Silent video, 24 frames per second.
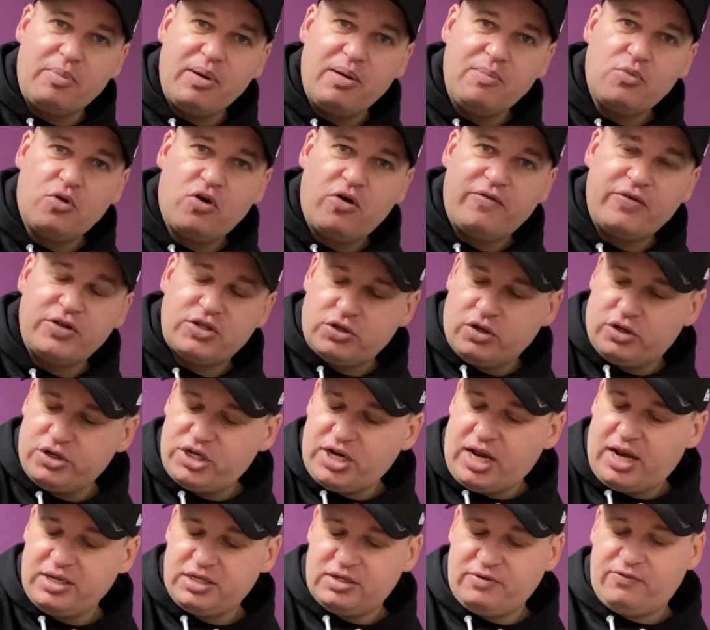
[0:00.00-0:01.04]
A bit more of a sort of
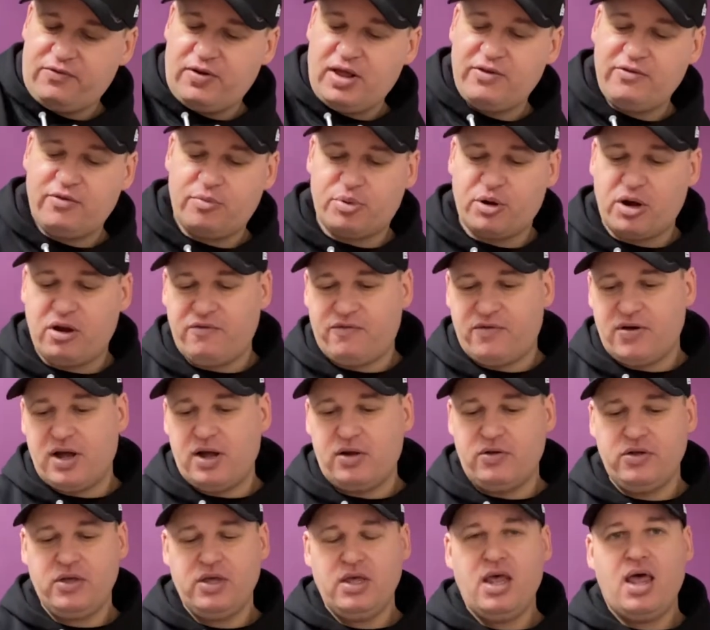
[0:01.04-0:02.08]
challenging flavour
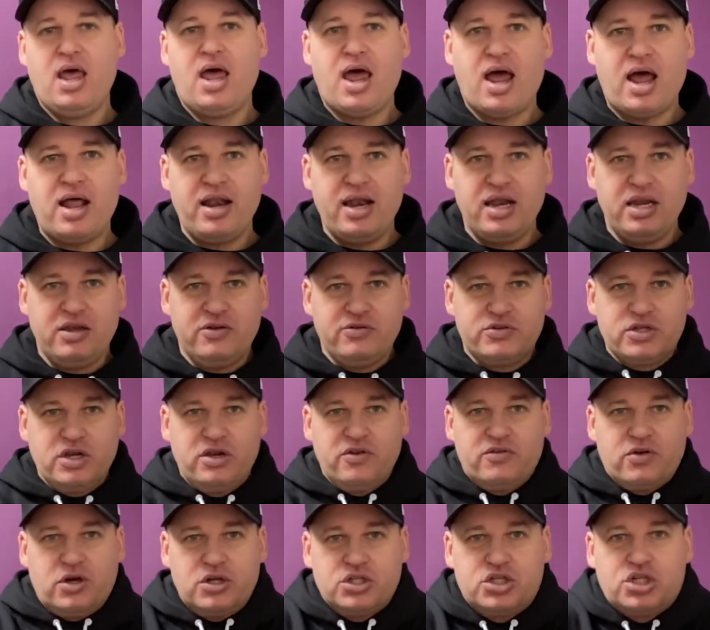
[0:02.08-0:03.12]
profile, and then
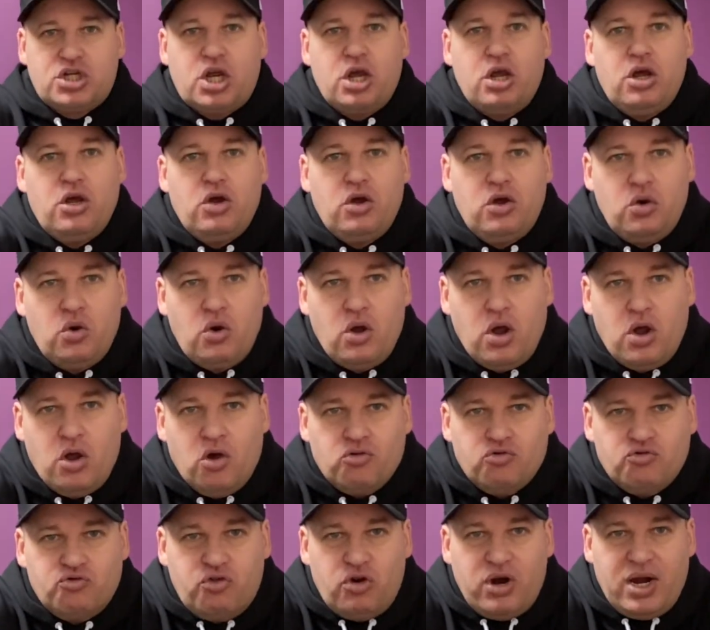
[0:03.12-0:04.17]
you've got 2
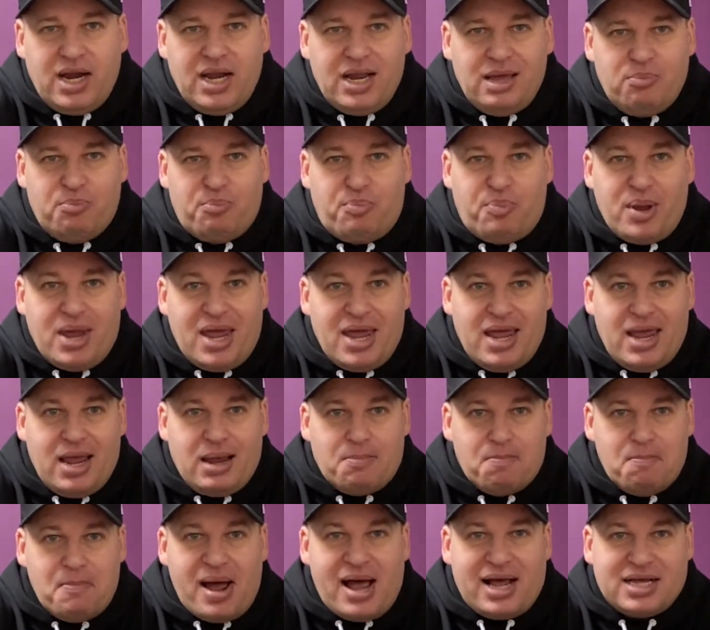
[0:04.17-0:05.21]
really
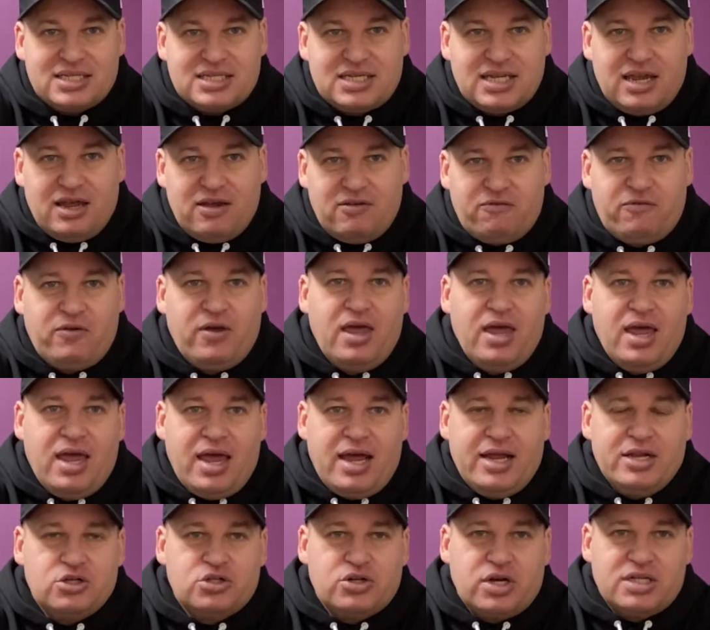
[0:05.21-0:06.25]
big, massive,
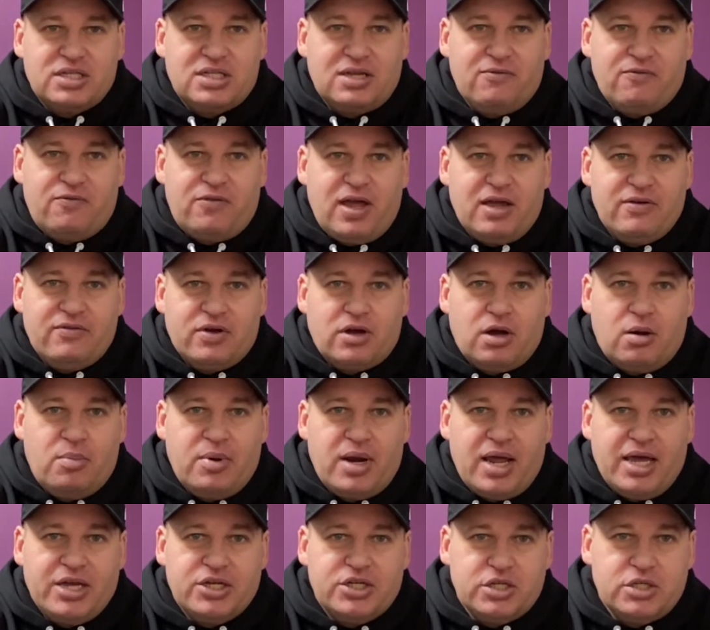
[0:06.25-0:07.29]
interesting flavour
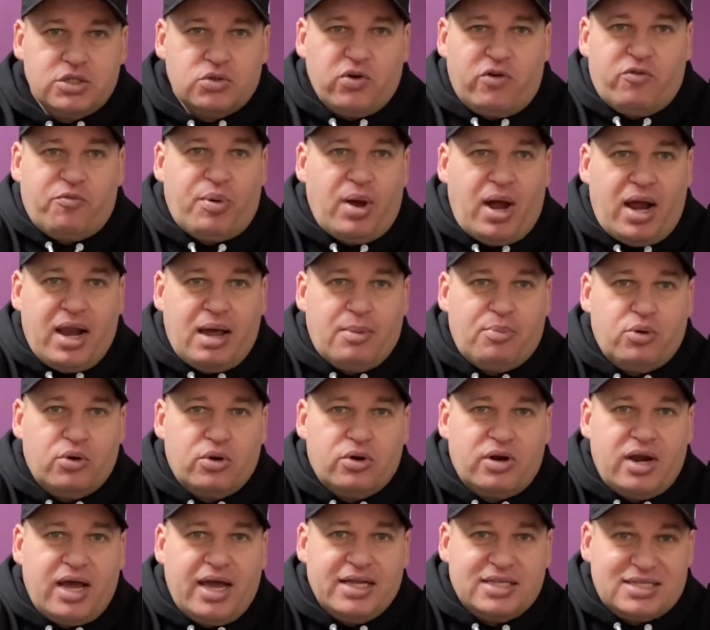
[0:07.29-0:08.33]
combinations with pineapple
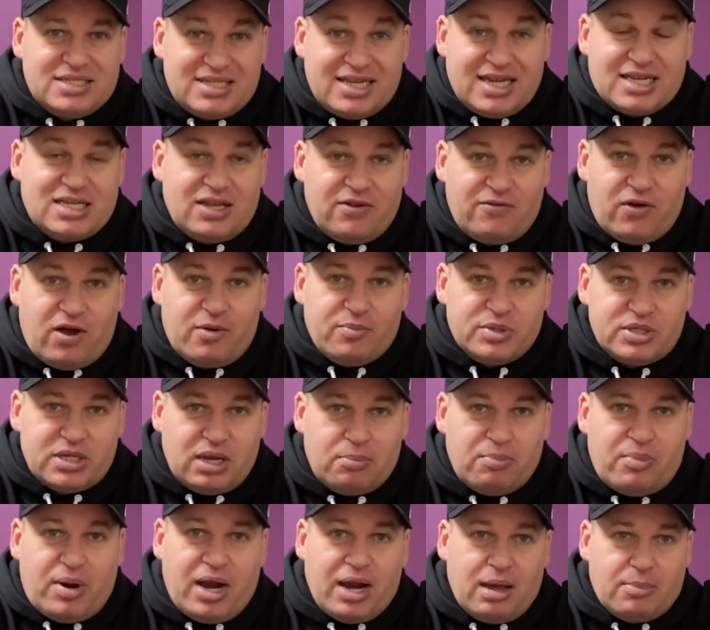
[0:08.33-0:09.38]
grenade,
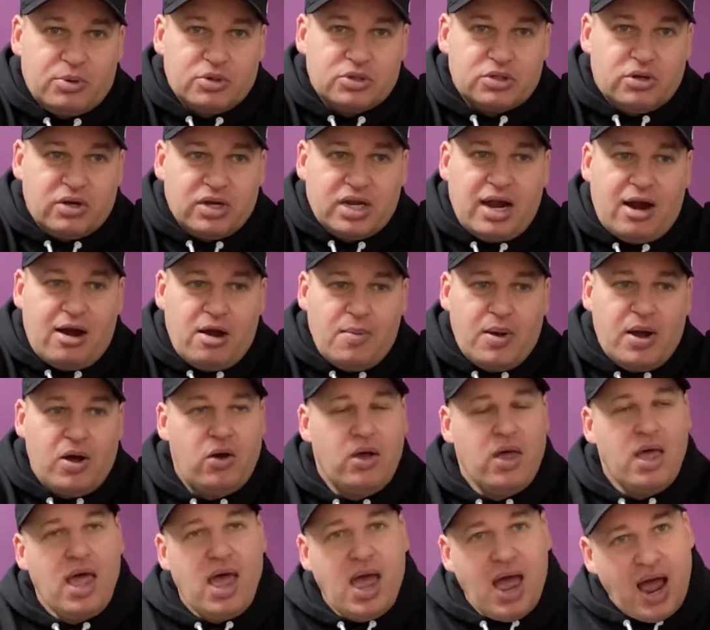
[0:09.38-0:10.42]
65% pineapple sort of
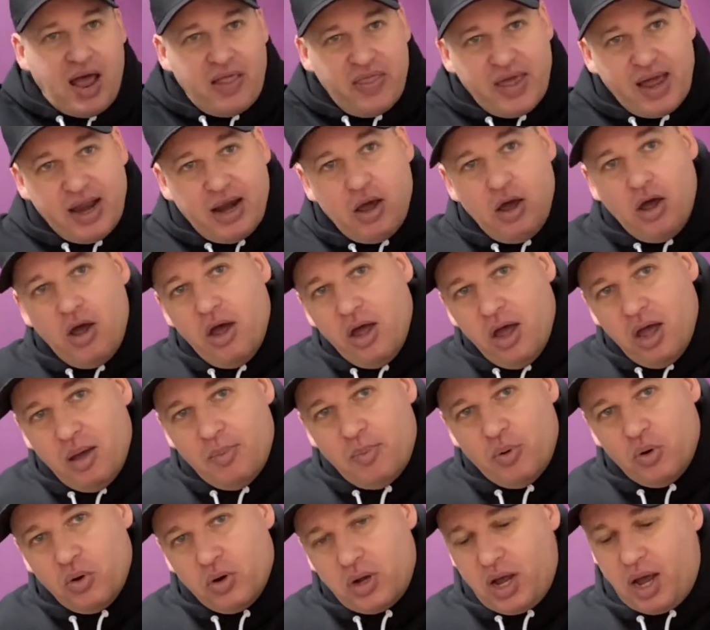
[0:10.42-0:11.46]
caramel, and then
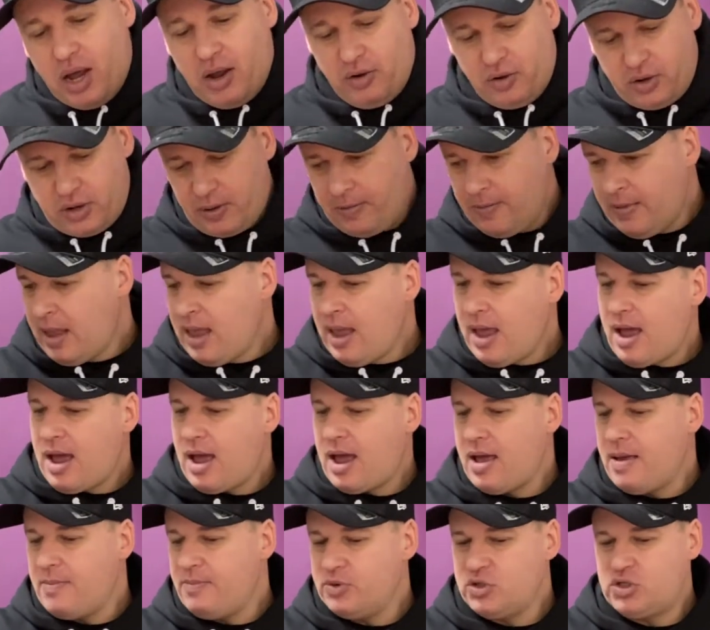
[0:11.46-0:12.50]
herbal Coke.
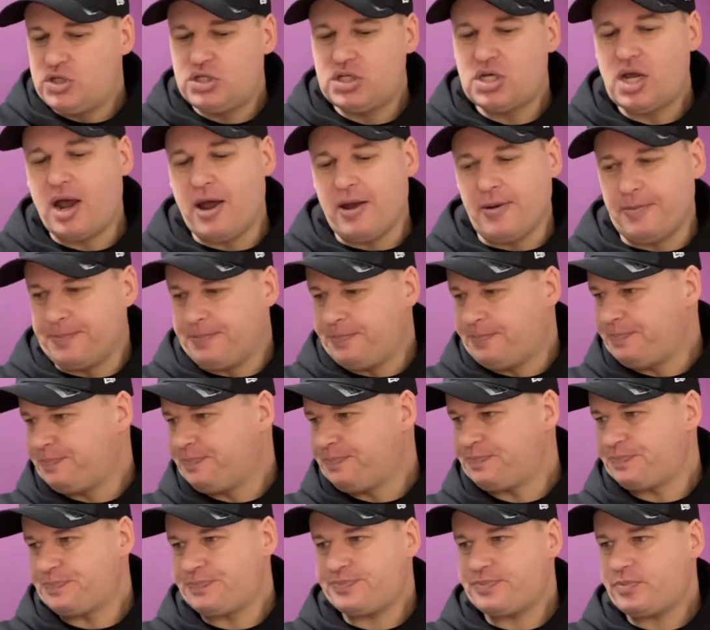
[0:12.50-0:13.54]
So
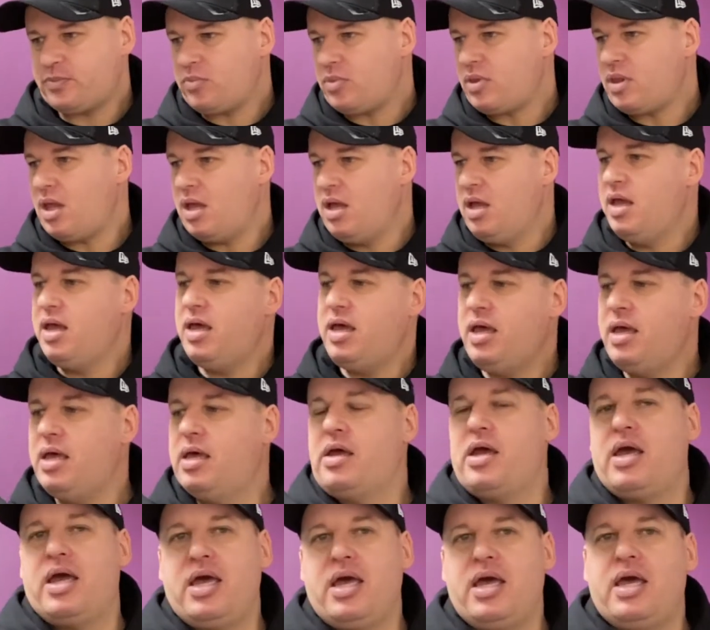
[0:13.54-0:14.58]

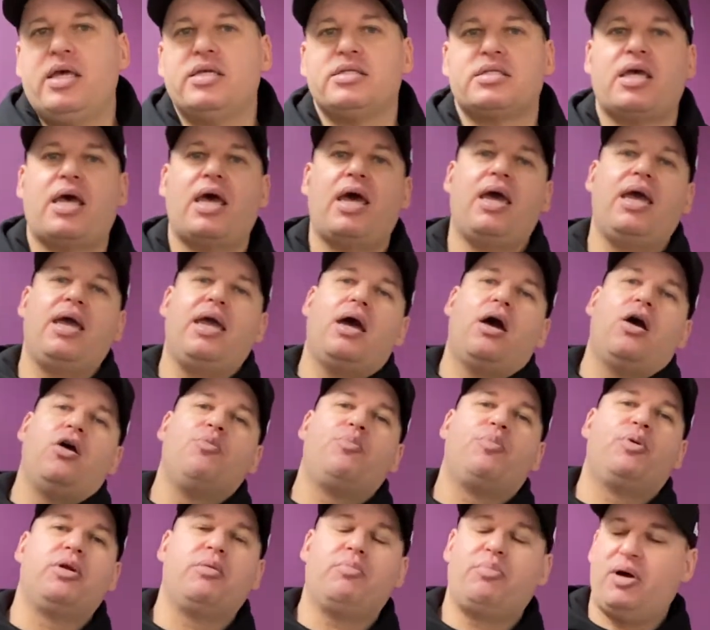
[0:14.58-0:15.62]
here is a
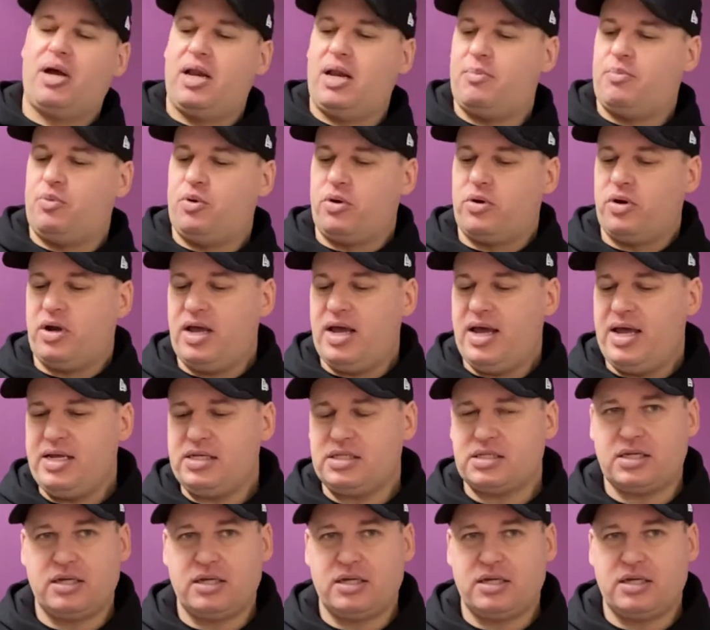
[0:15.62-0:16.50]
open pineapple grenade.